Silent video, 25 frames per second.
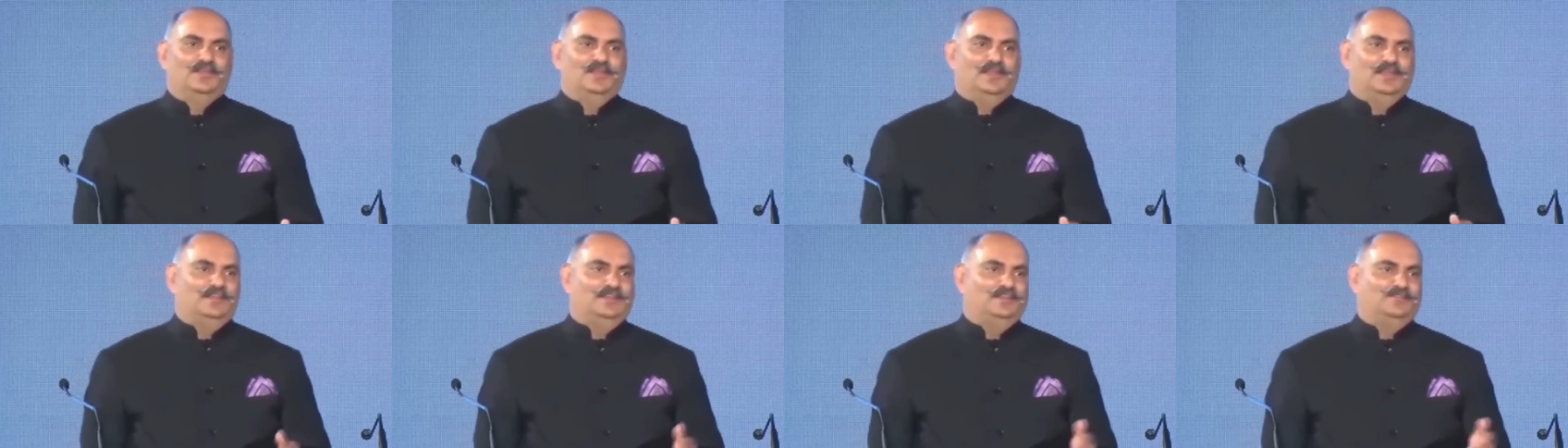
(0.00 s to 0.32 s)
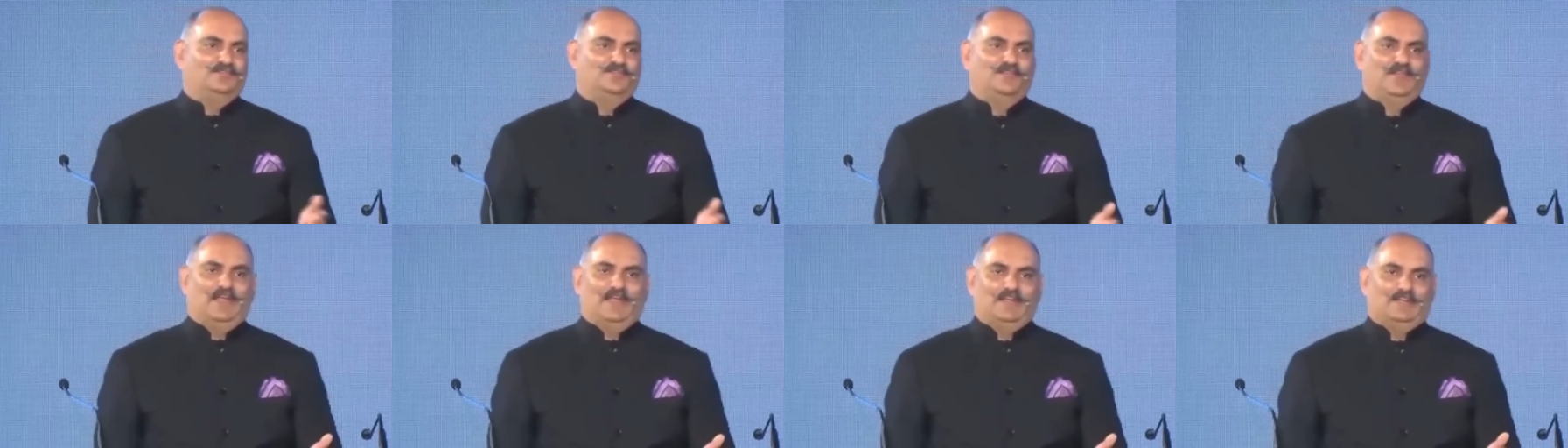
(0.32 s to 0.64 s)
and it
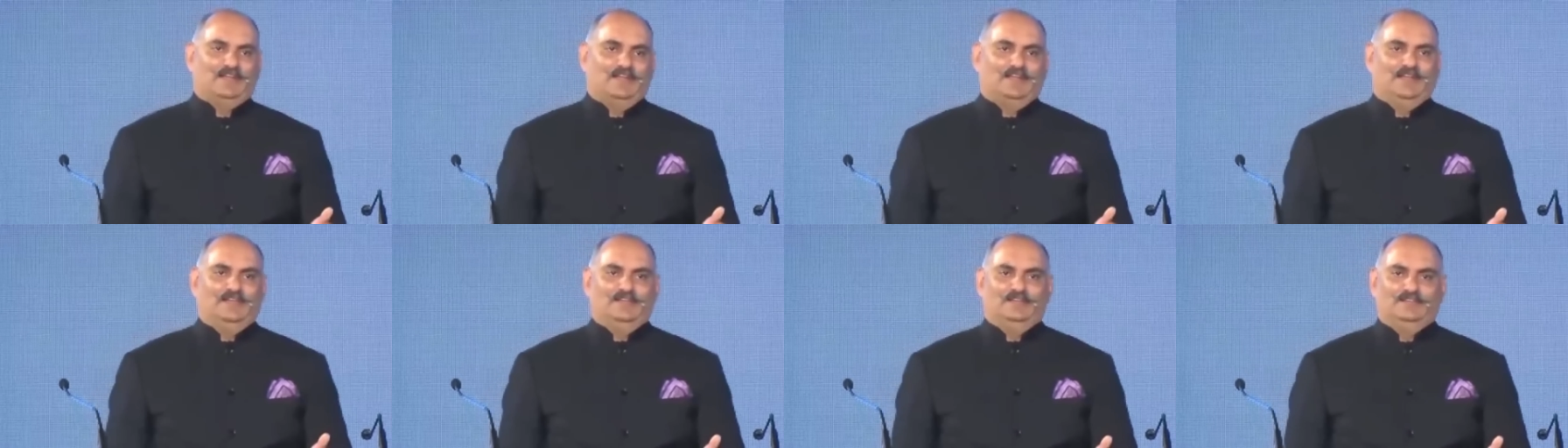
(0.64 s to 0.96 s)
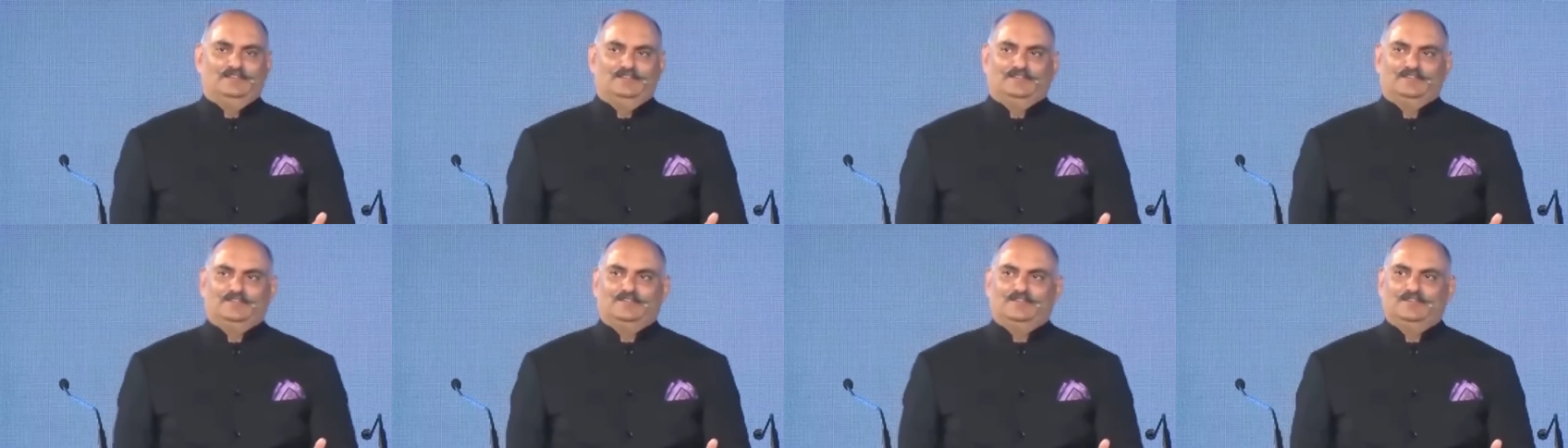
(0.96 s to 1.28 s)

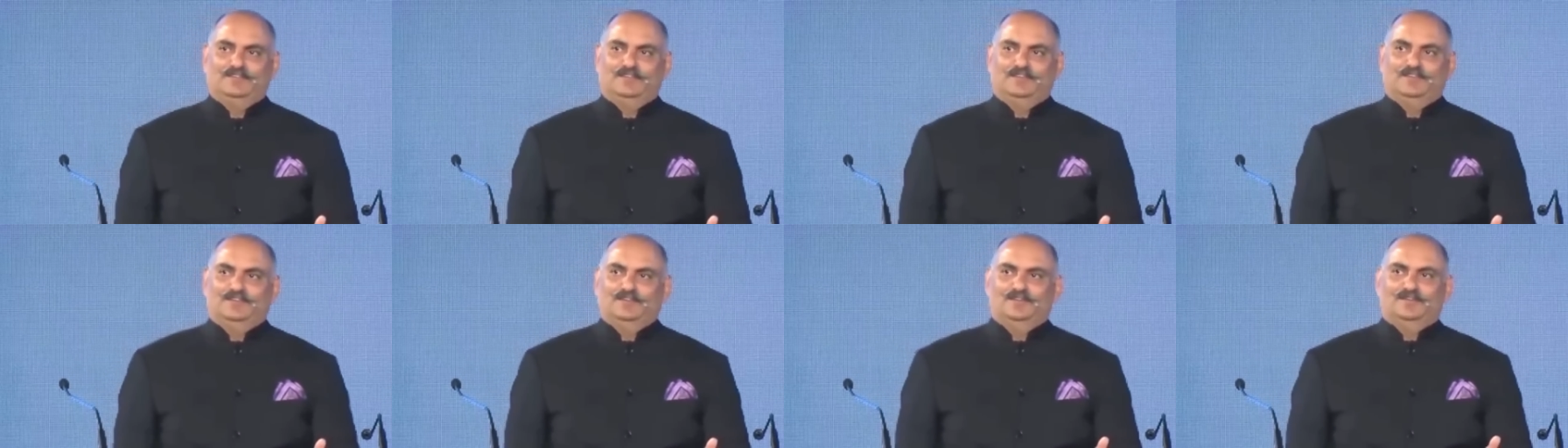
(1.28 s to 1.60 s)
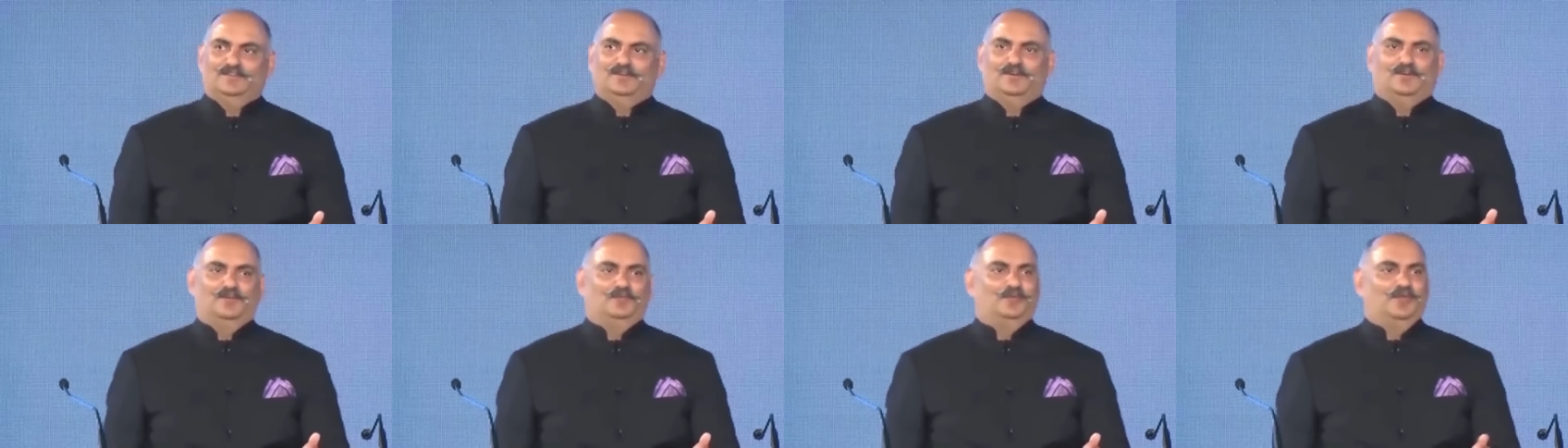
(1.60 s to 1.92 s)
flatlines,
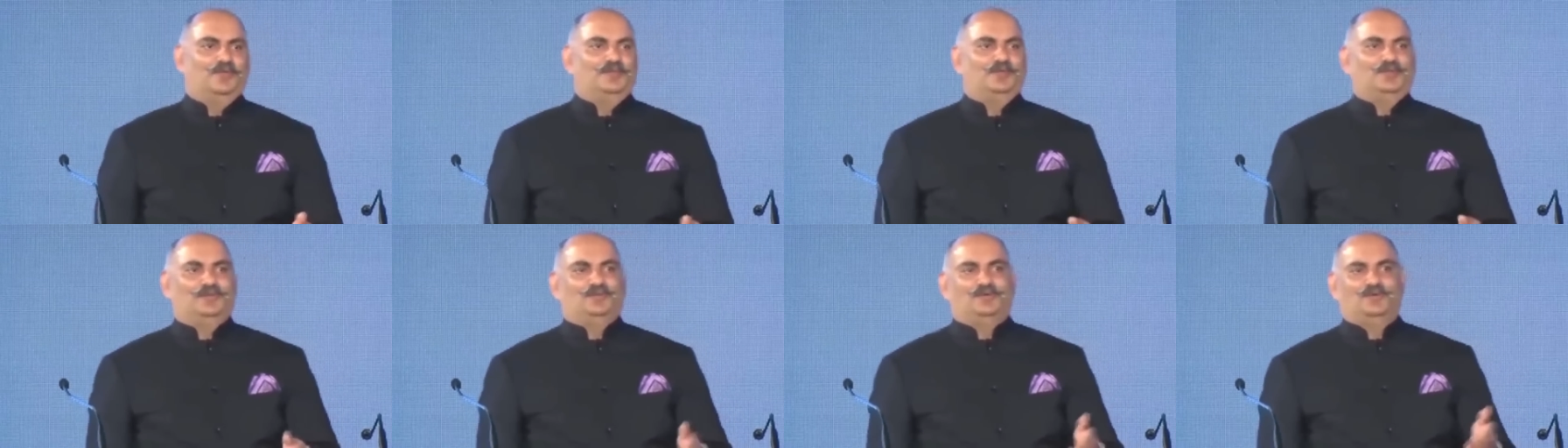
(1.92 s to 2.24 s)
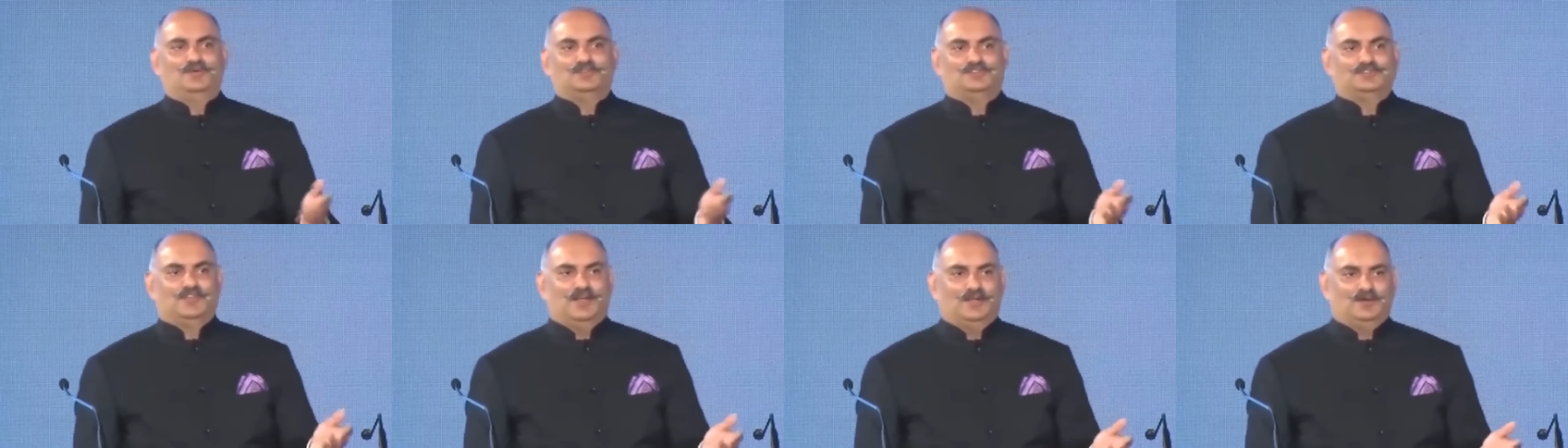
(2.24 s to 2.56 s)
or maybe it
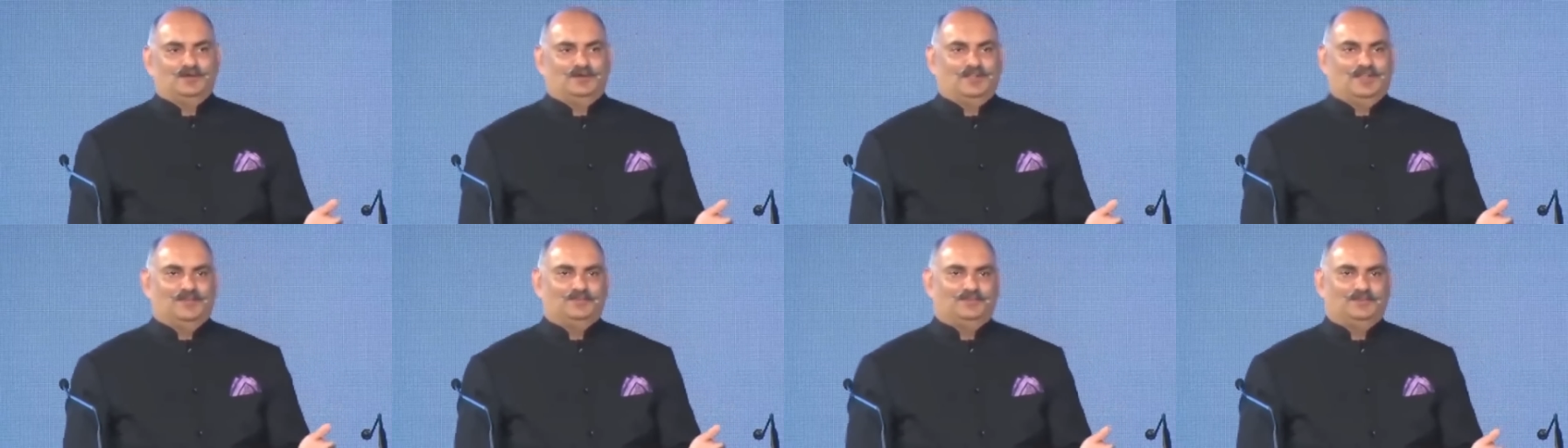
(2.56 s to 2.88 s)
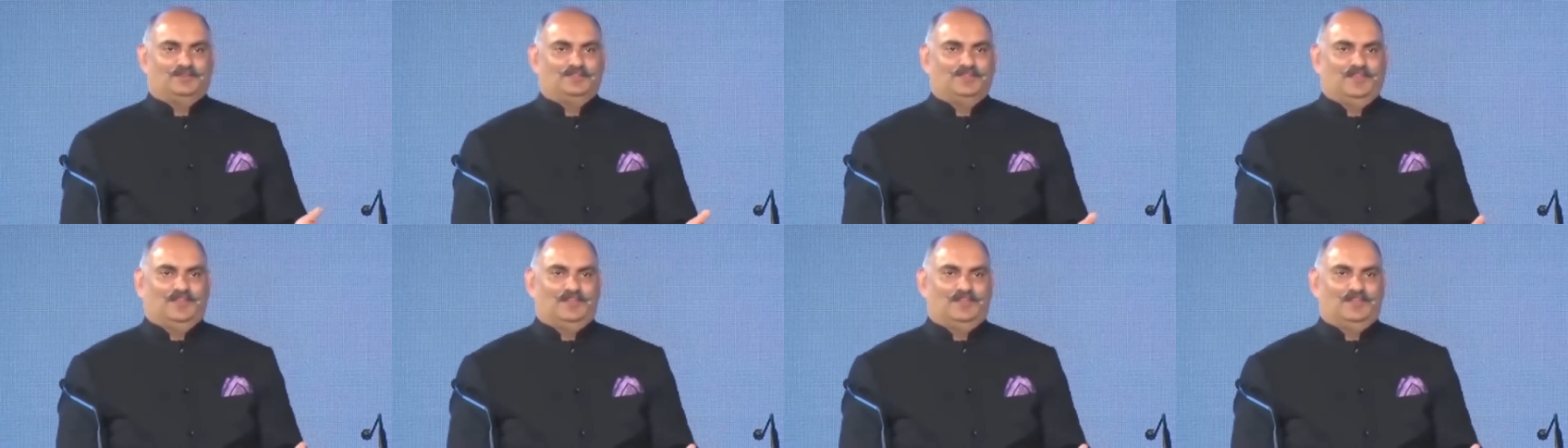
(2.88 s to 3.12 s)
goes down 10%,